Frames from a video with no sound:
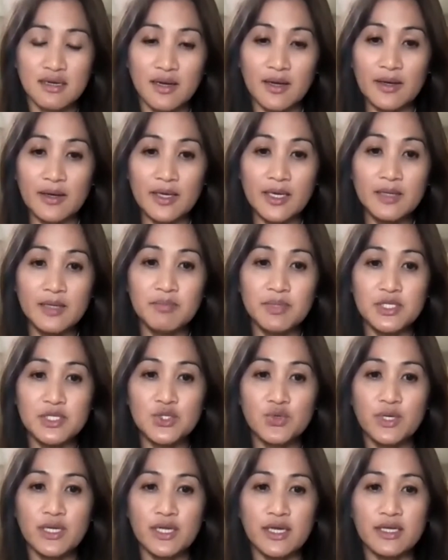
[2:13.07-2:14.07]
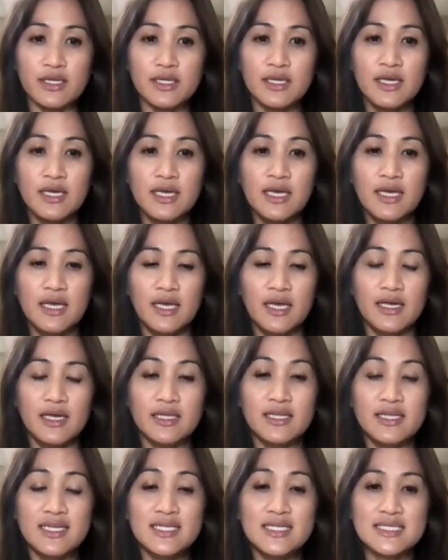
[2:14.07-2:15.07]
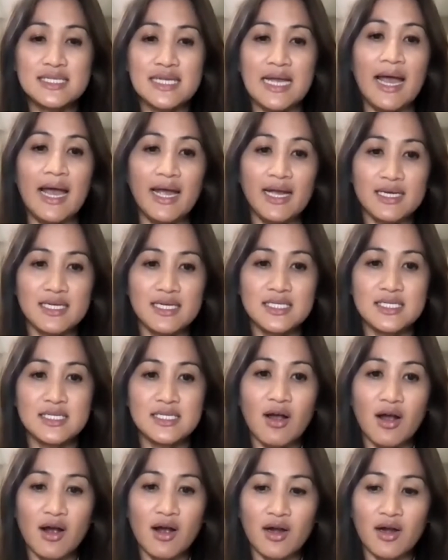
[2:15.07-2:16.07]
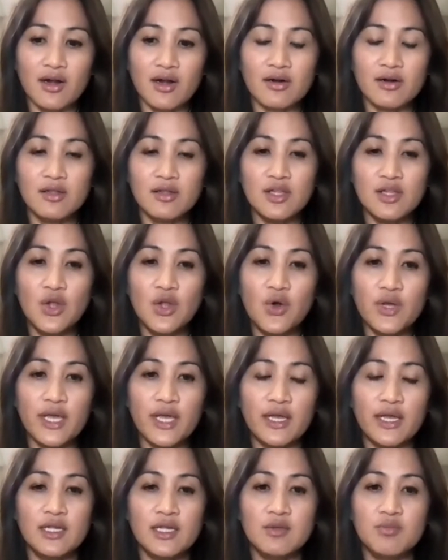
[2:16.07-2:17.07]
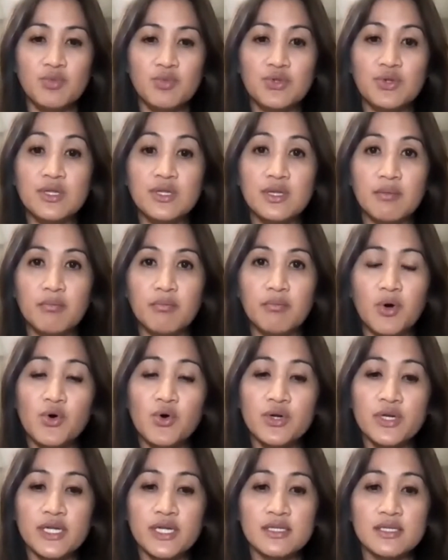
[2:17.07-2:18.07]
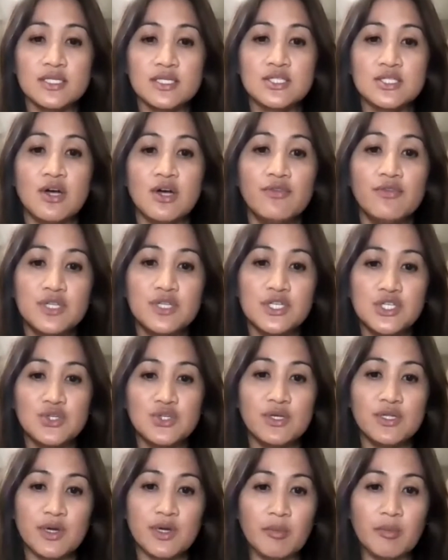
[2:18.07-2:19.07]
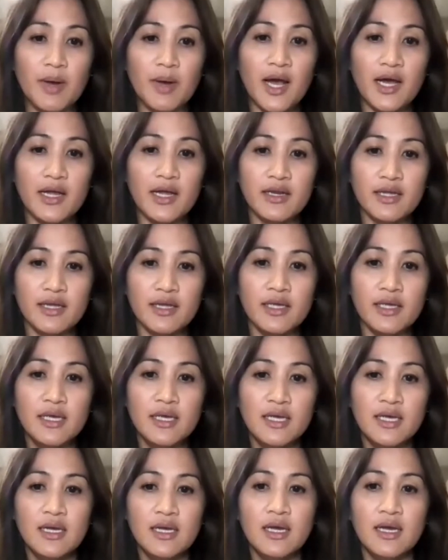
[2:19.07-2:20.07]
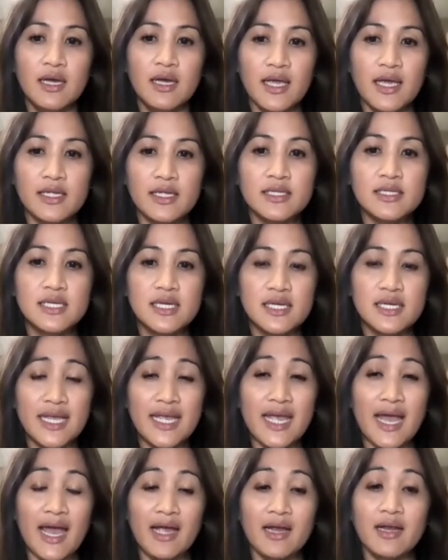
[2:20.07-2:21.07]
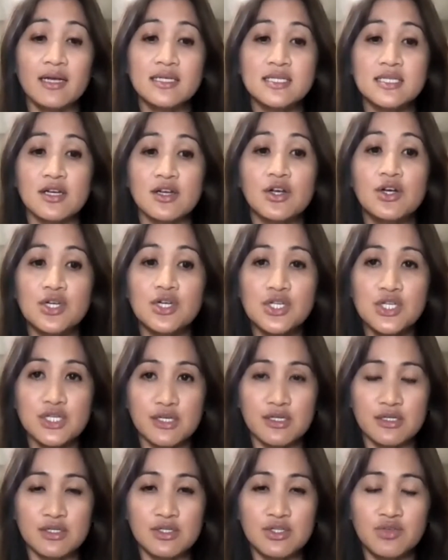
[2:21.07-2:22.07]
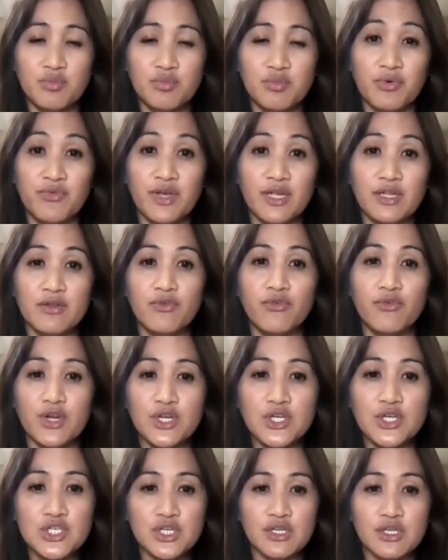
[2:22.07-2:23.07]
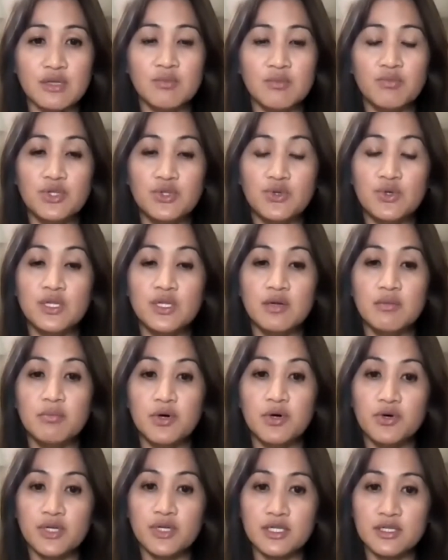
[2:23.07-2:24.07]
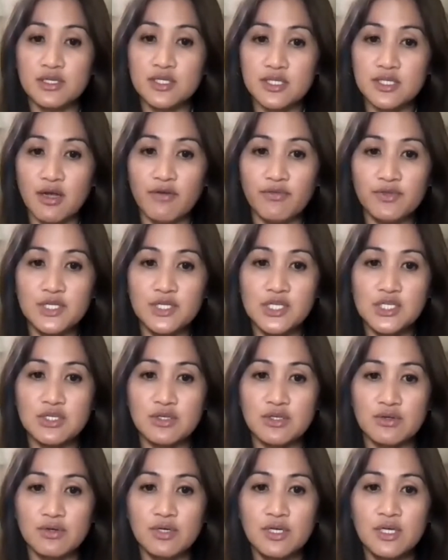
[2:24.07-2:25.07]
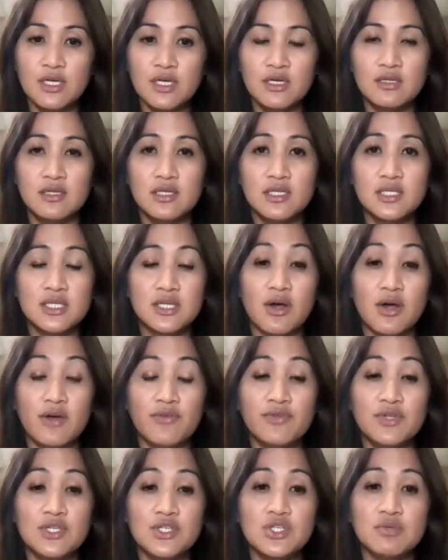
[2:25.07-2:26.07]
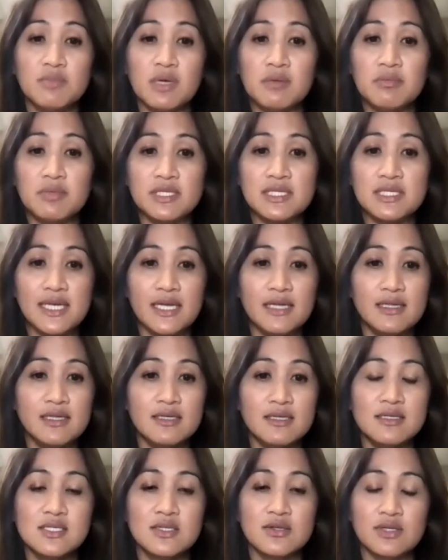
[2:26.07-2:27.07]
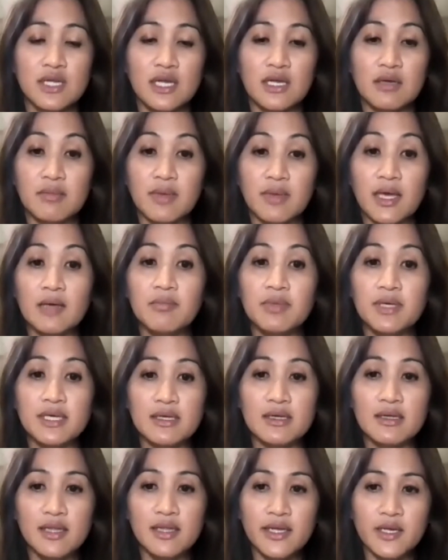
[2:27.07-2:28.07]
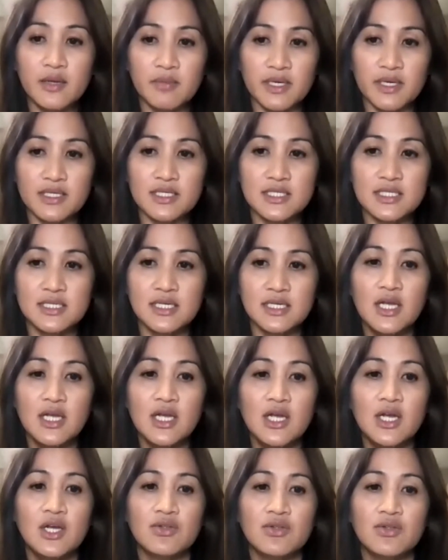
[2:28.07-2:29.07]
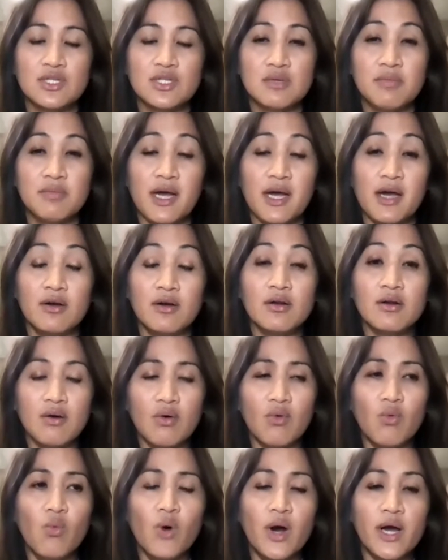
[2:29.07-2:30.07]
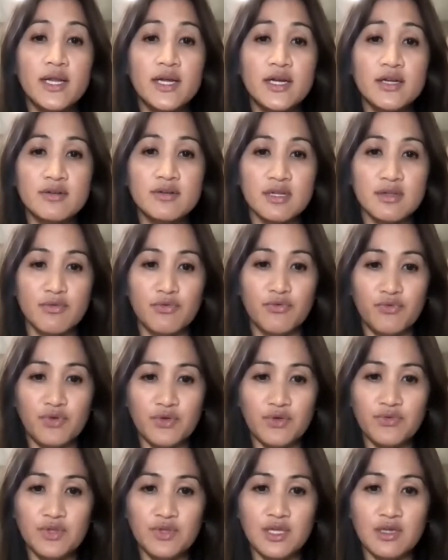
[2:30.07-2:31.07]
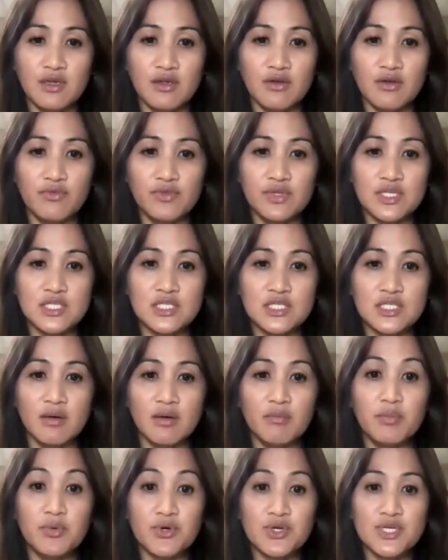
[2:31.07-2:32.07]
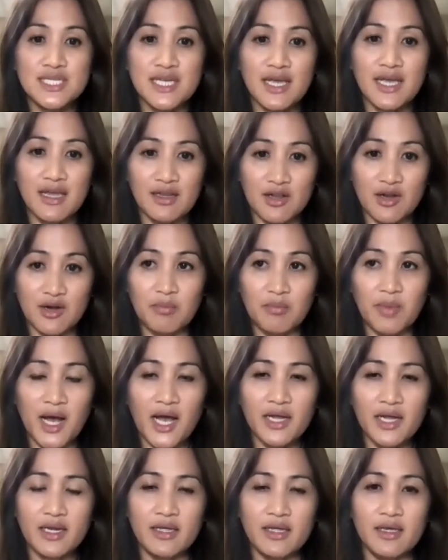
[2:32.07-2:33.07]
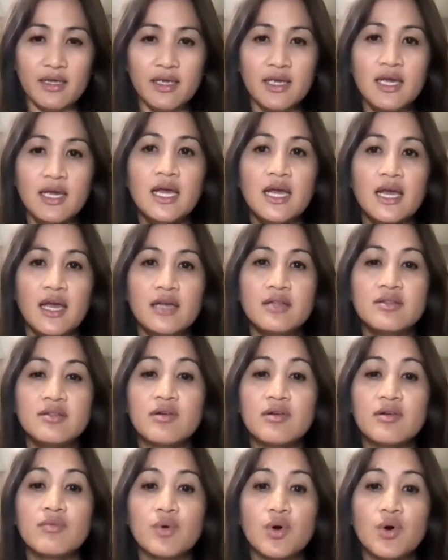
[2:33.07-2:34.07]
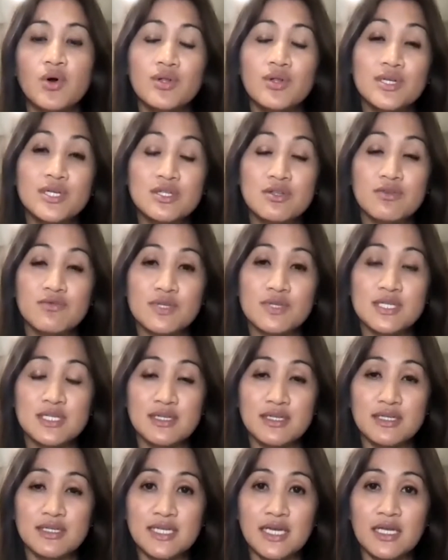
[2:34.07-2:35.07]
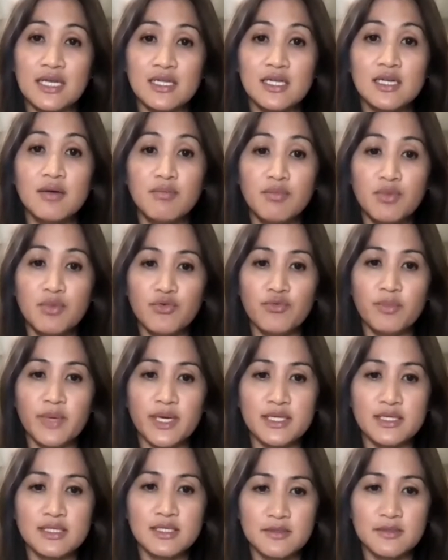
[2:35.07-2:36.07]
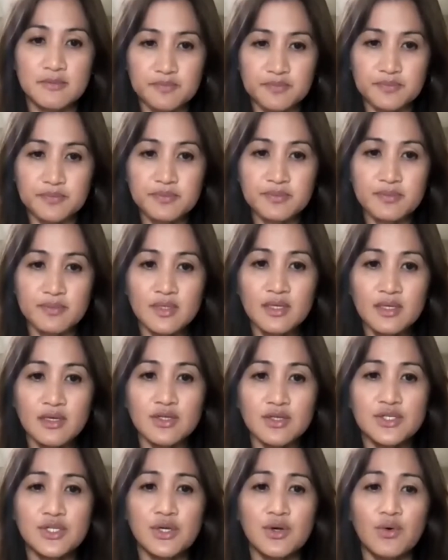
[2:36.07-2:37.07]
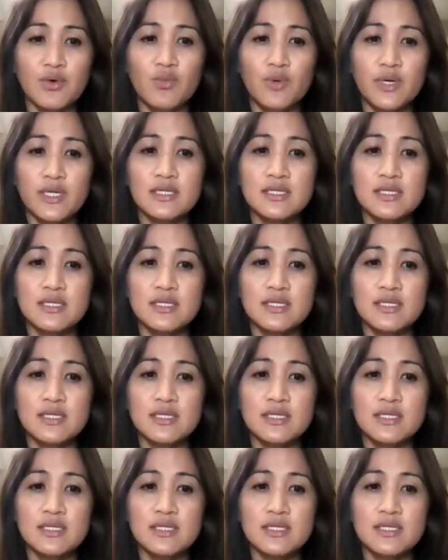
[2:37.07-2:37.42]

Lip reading: in between it. And these sacs are located between the bone and the soft tissue in our body. And they act as a cushion to prevent friction between the bone and the soft tissue. This soft tissue may be tendons or they may be ligaments. There's about 150 of these bursae in our body, and their role is to facilitate movement. So what